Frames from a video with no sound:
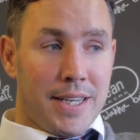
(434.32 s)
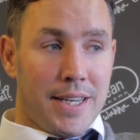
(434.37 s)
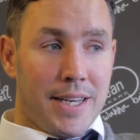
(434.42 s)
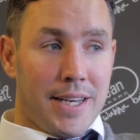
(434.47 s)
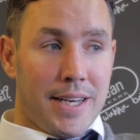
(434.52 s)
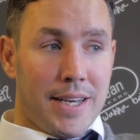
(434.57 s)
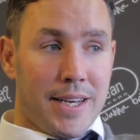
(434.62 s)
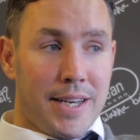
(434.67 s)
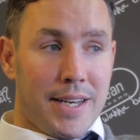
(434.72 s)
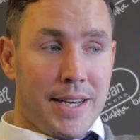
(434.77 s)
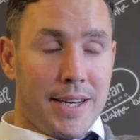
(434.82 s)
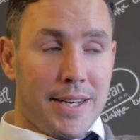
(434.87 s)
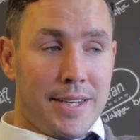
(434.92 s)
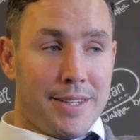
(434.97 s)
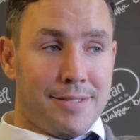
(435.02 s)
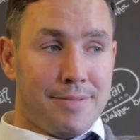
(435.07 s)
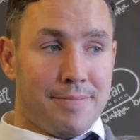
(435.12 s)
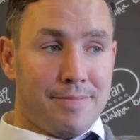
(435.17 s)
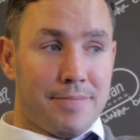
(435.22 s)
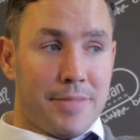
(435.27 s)
uh,
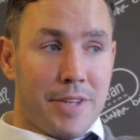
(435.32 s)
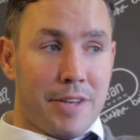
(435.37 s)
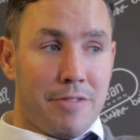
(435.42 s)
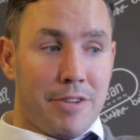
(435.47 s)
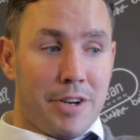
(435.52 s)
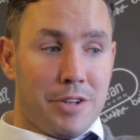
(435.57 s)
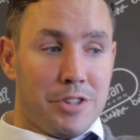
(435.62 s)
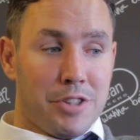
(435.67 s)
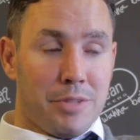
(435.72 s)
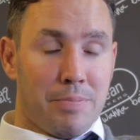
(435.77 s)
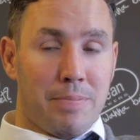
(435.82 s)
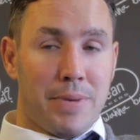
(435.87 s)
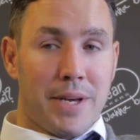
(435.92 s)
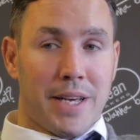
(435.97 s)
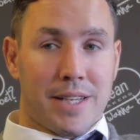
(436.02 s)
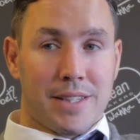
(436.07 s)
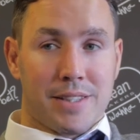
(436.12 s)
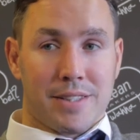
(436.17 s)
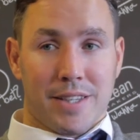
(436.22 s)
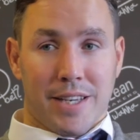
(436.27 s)
if I was to
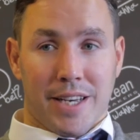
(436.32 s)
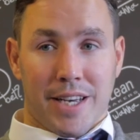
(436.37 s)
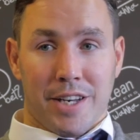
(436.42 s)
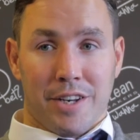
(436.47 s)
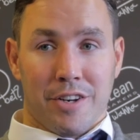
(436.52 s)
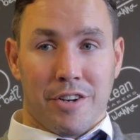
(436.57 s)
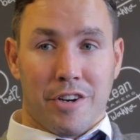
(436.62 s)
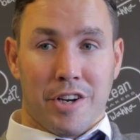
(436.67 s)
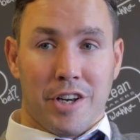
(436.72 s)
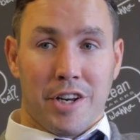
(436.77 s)
pick a side now